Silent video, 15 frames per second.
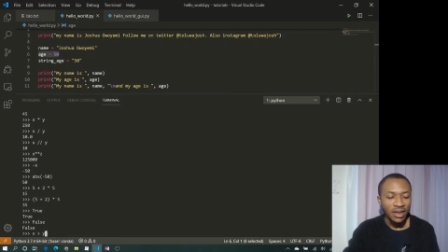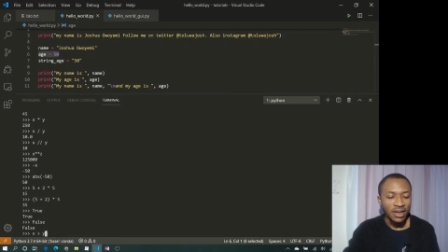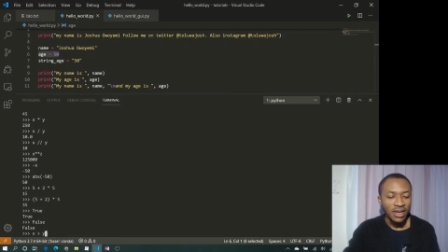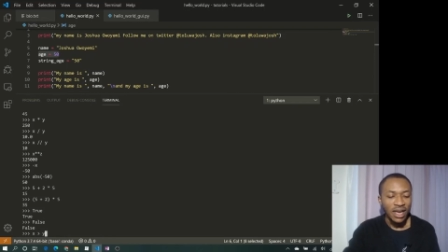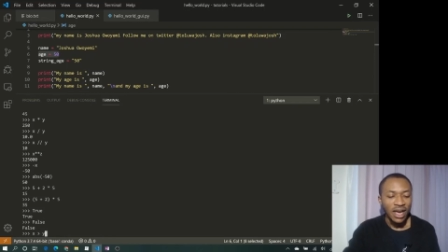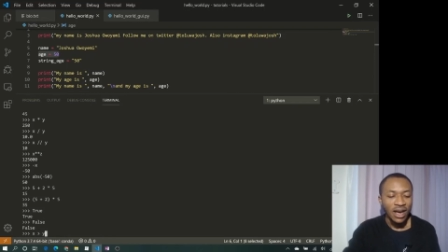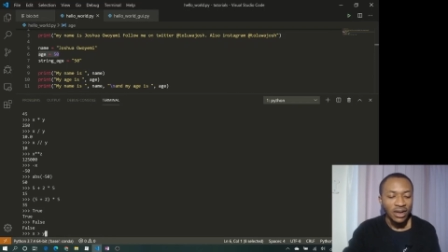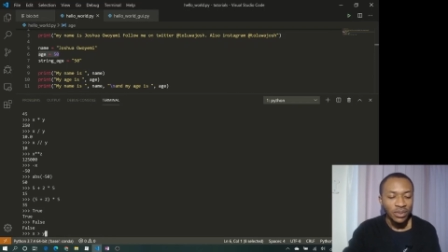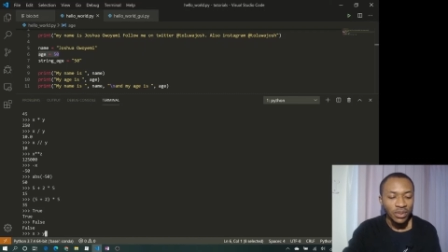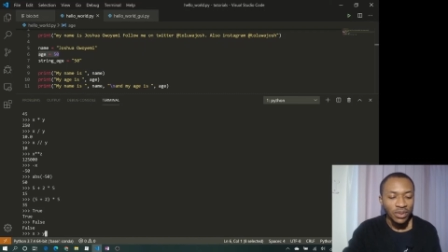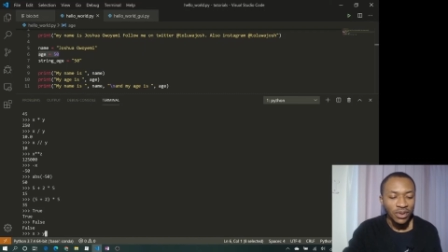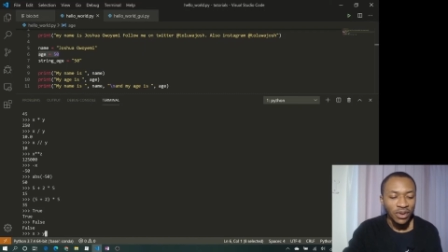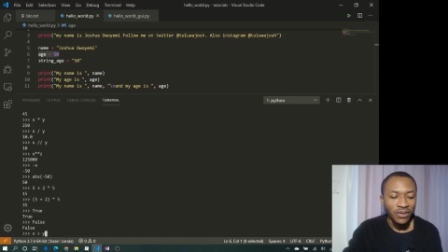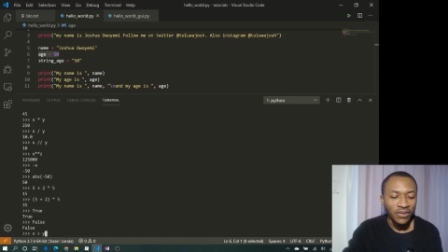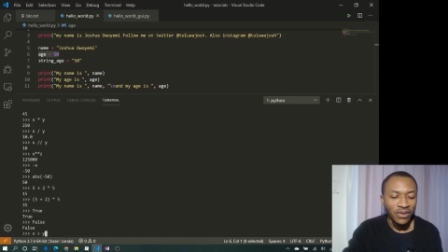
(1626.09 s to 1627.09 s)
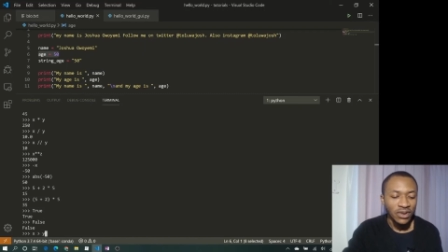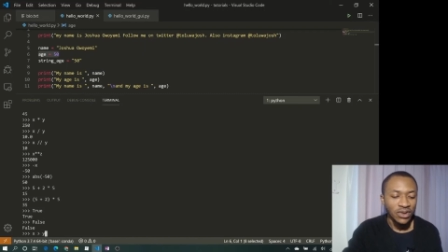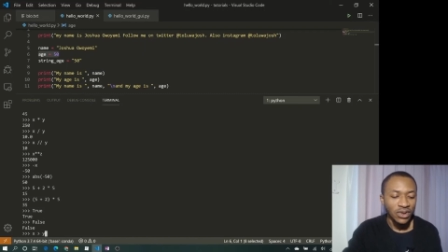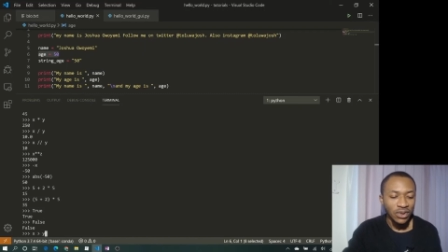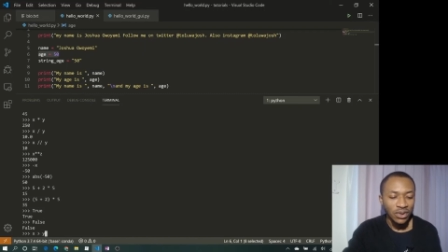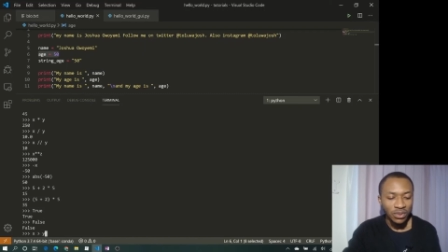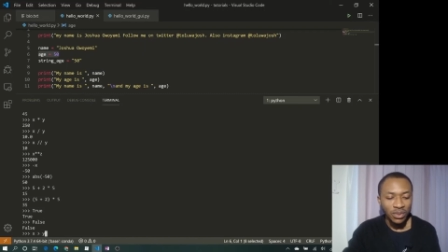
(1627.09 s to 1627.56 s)
the output of this
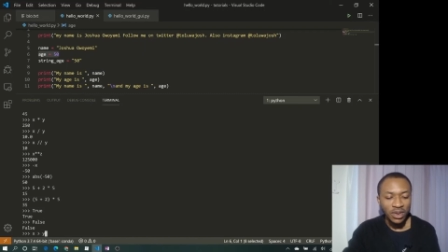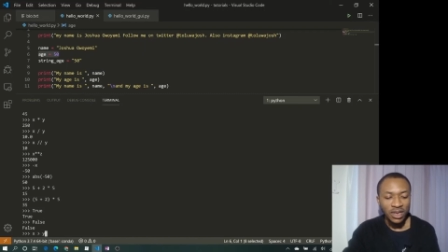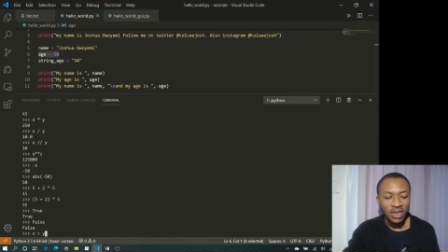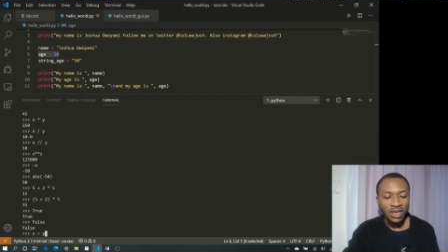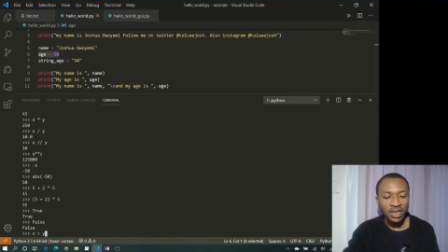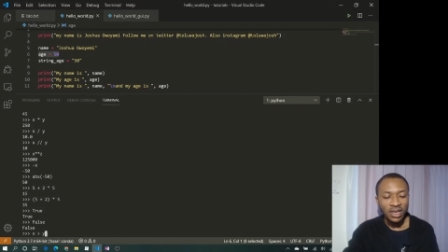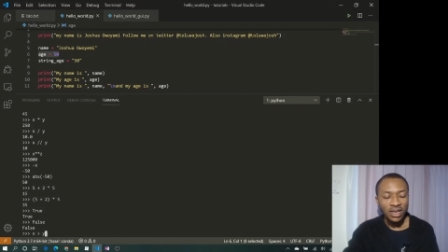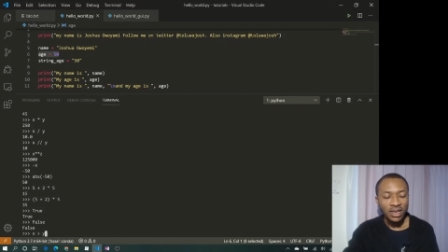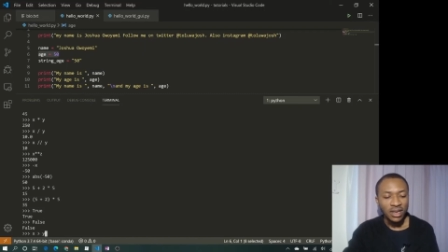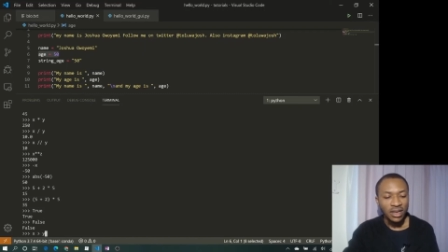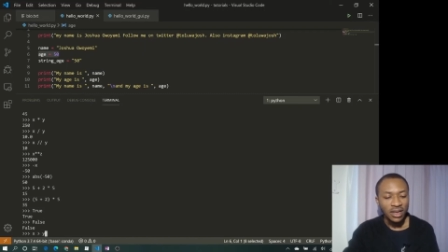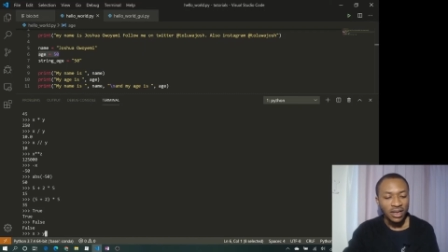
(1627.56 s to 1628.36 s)
should be